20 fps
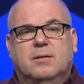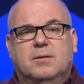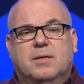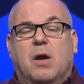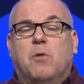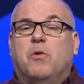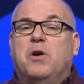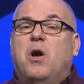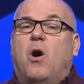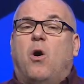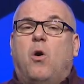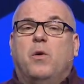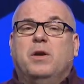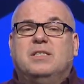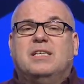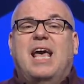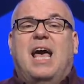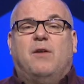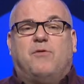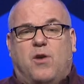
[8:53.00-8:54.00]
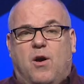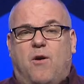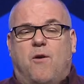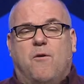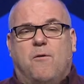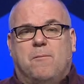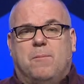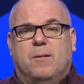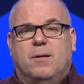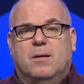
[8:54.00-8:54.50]
that we always have
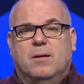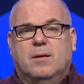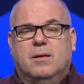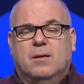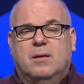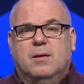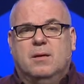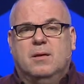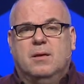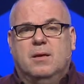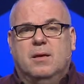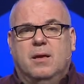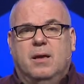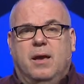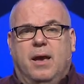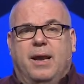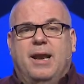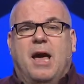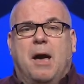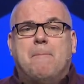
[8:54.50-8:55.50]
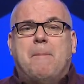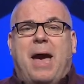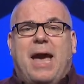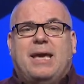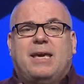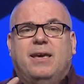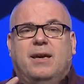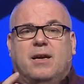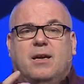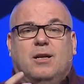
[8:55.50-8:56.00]
hope. And
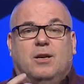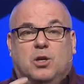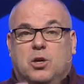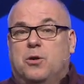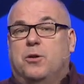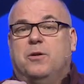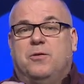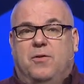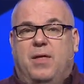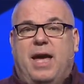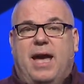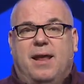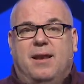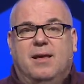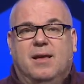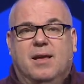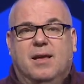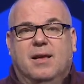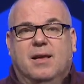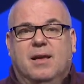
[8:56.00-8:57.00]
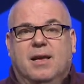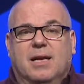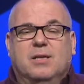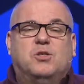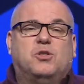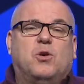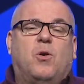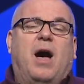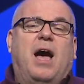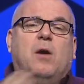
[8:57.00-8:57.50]
Habakkuk learned that. And
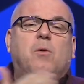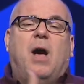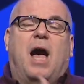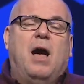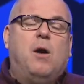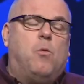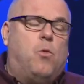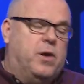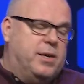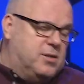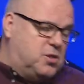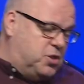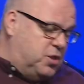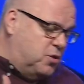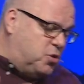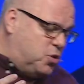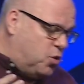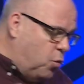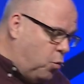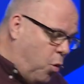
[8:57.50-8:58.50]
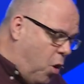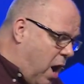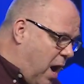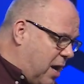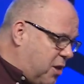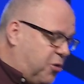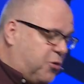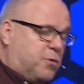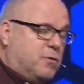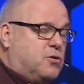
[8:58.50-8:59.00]
so I, I want us just to
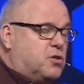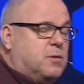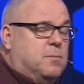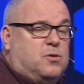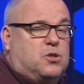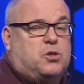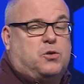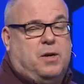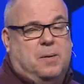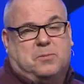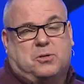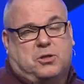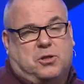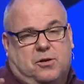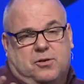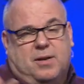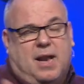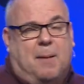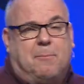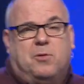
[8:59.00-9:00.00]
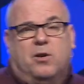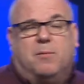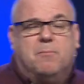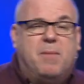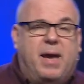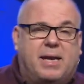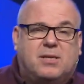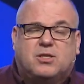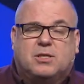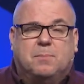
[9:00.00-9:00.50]
walk through some scripture and I'm going to
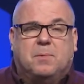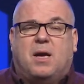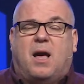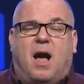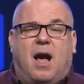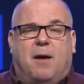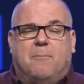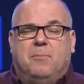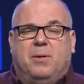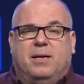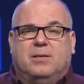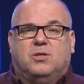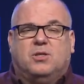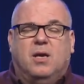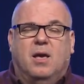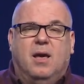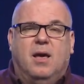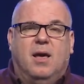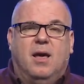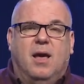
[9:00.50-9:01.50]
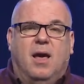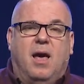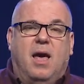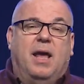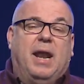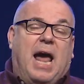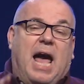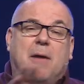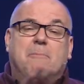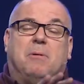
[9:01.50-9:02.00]
make some comments
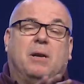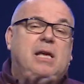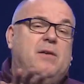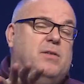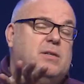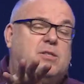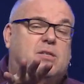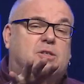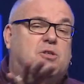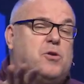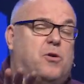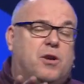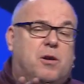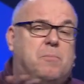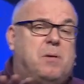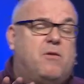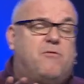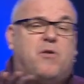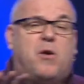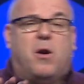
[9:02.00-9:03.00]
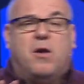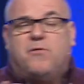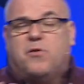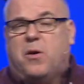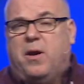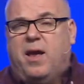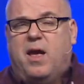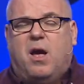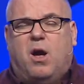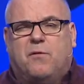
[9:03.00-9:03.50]
and I believe this is going to be very,
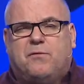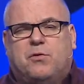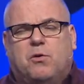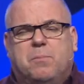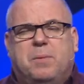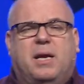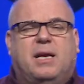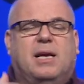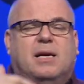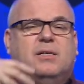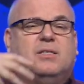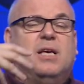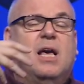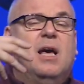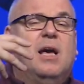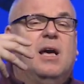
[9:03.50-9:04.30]
very helpful because